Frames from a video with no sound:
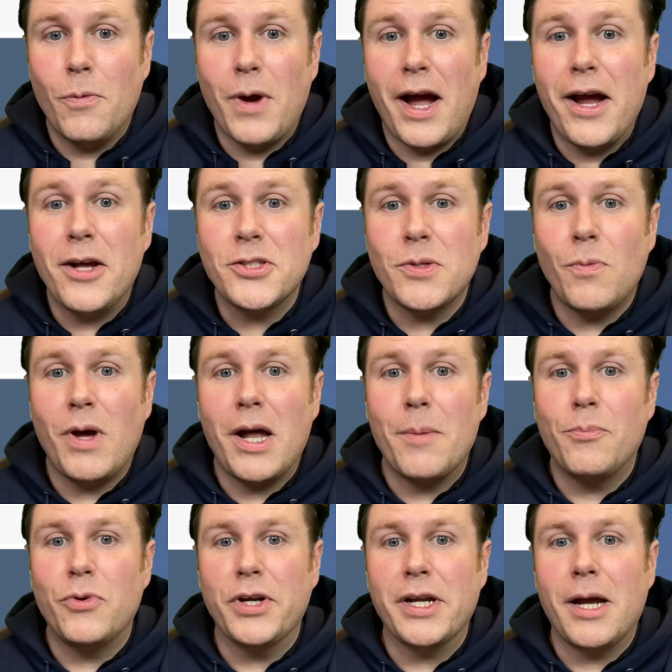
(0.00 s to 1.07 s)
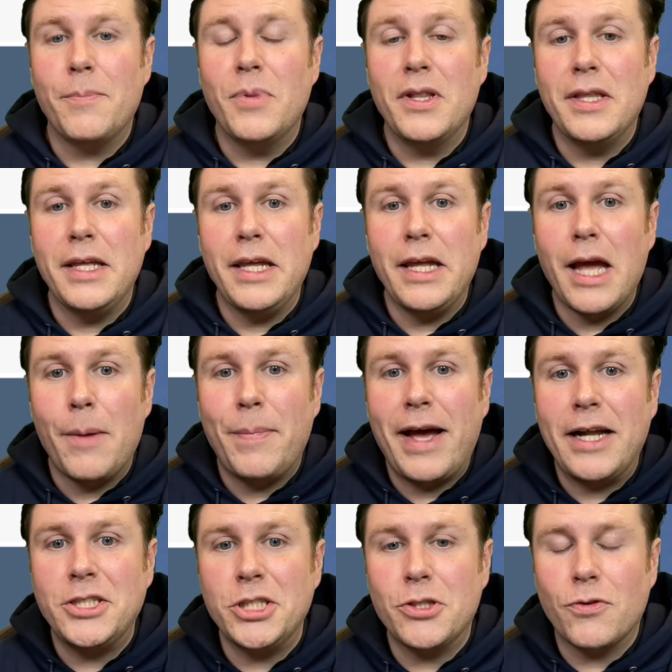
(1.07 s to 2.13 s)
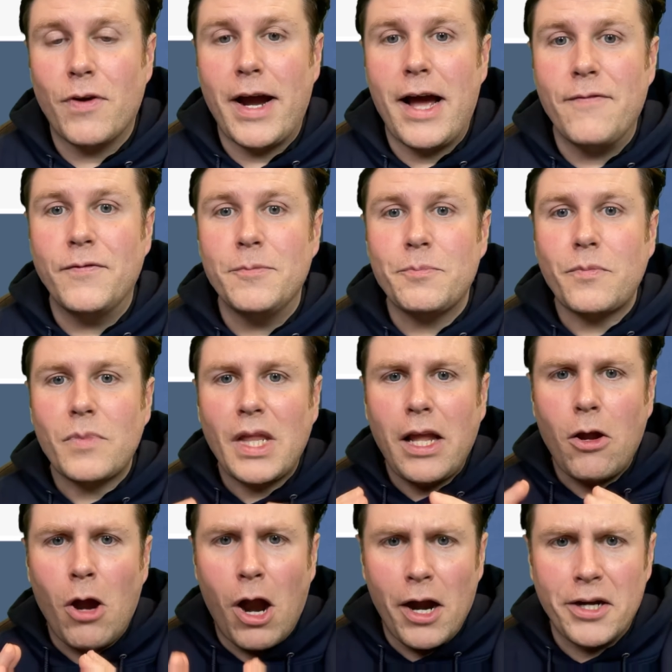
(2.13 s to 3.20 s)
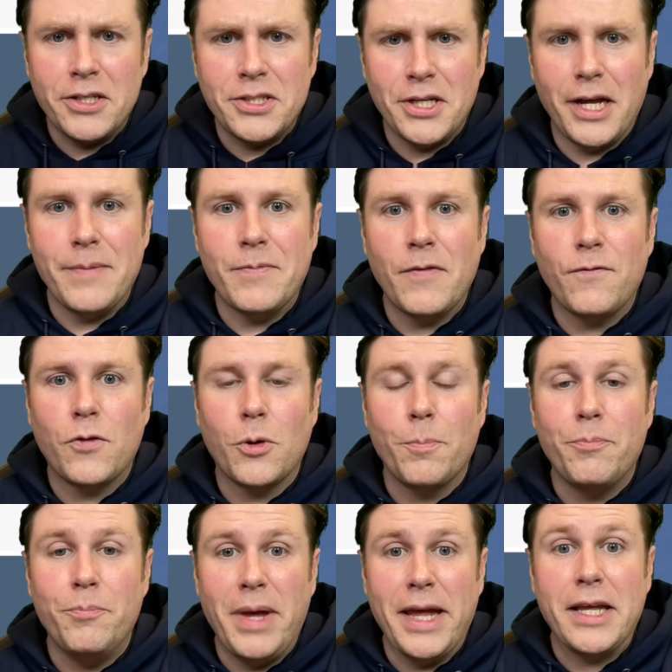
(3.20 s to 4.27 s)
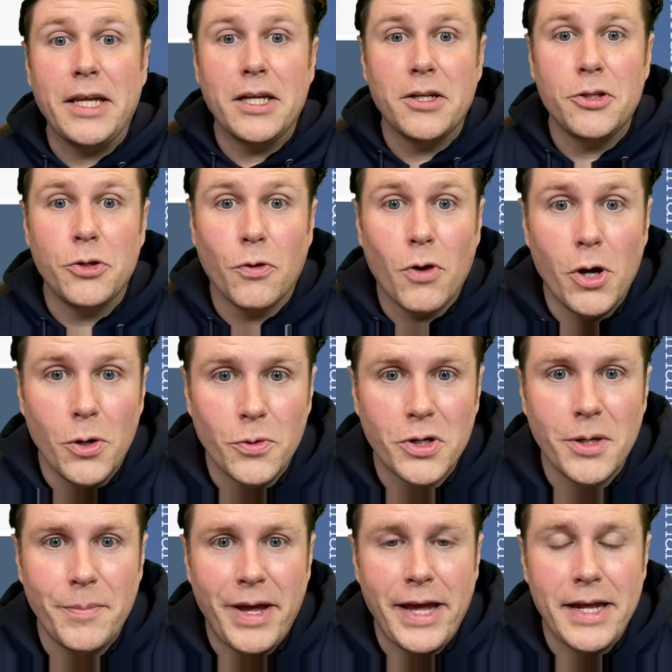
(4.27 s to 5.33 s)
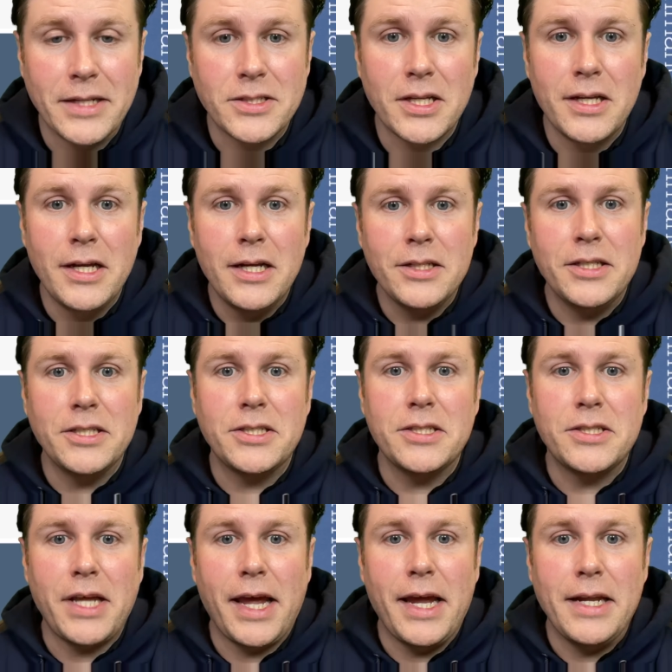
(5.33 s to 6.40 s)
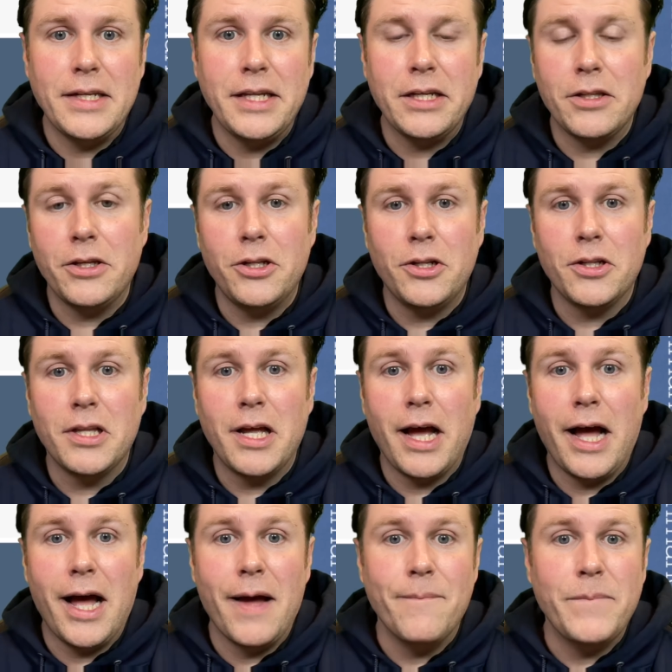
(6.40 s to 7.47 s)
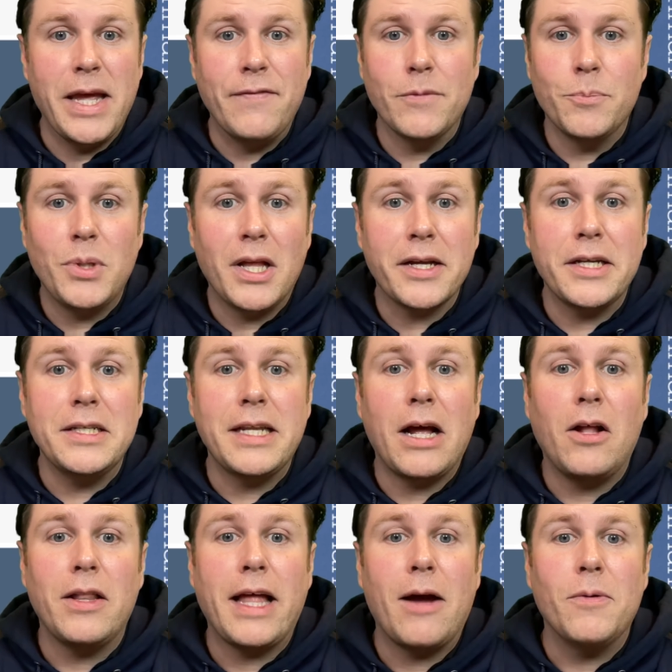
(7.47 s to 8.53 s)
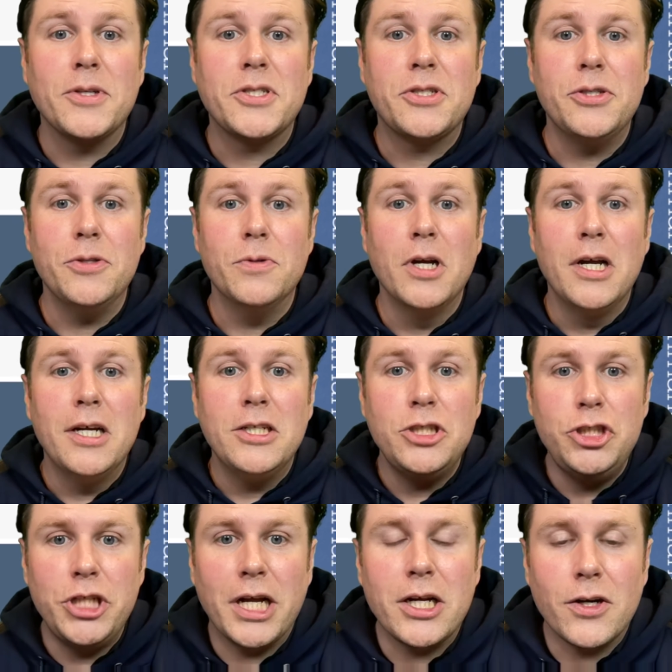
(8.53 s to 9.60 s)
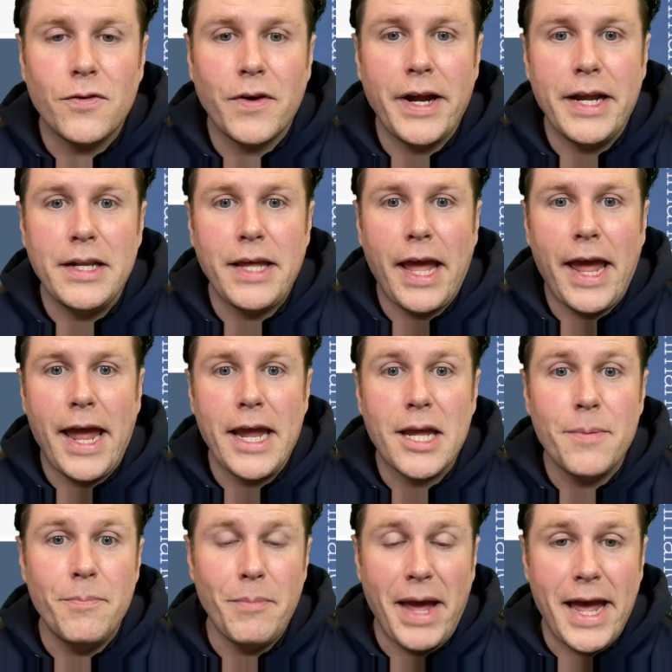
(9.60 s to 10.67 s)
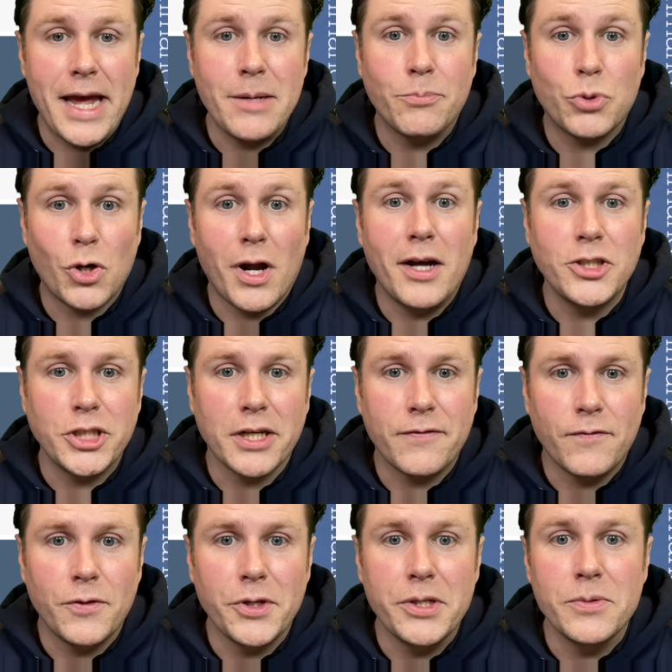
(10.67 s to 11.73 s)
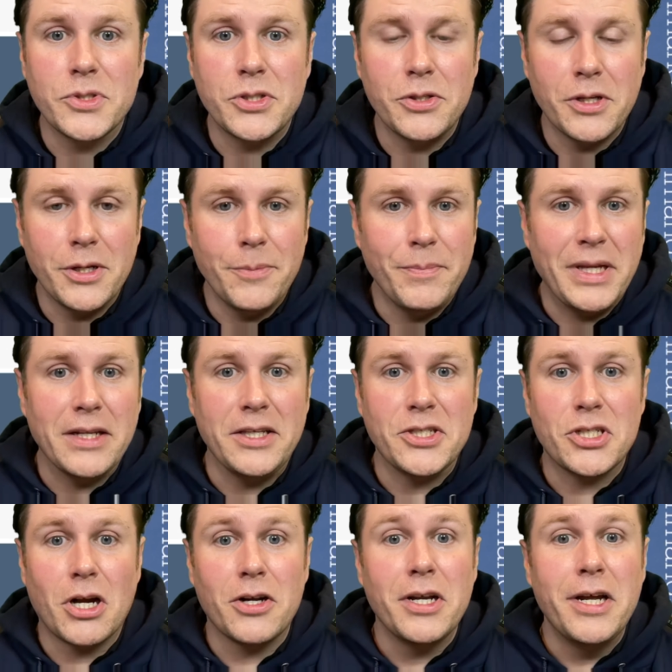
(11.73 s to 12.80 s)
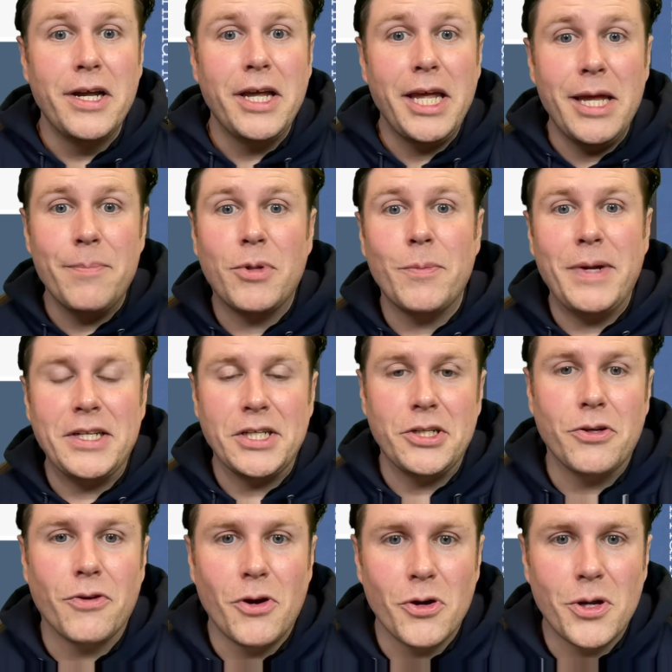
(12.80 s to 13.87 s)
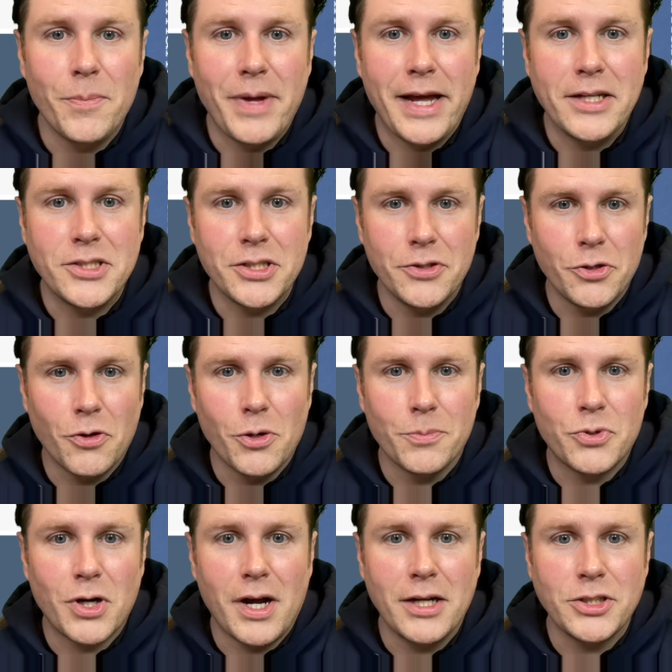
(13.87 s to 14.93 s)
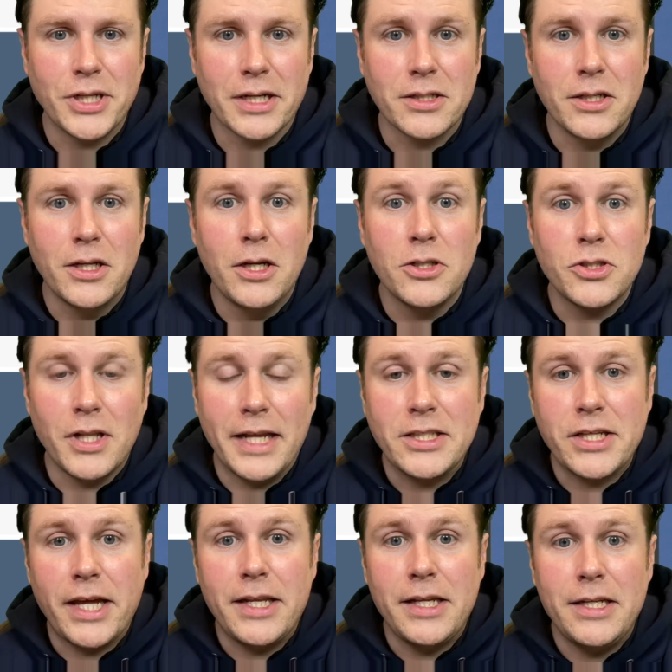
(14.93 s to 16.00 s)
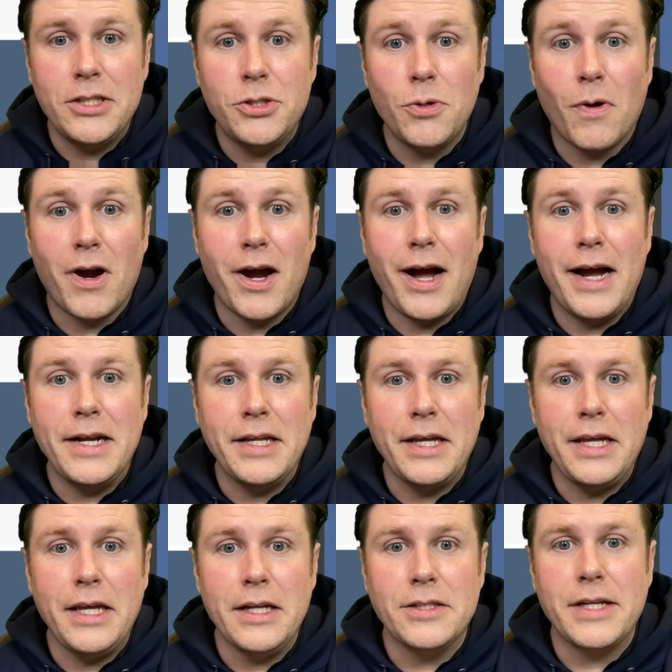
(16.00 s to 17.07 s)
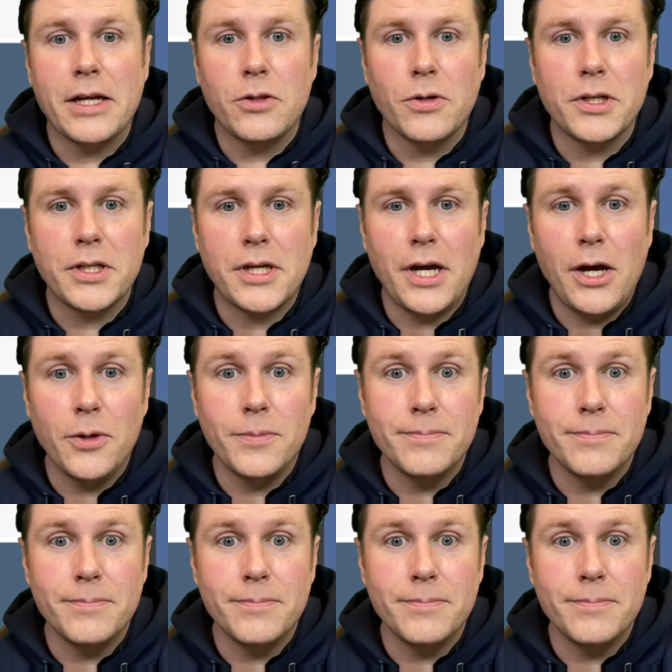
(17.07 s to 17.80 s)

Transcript: I also want to bring up the Apache Karaf archetype for making your own commands. This is a neat little Maven plugin that allows us to generate a command project for you so you can immediately start implementing your own commands in your own project. So let's get into our IDE and take a look at the code.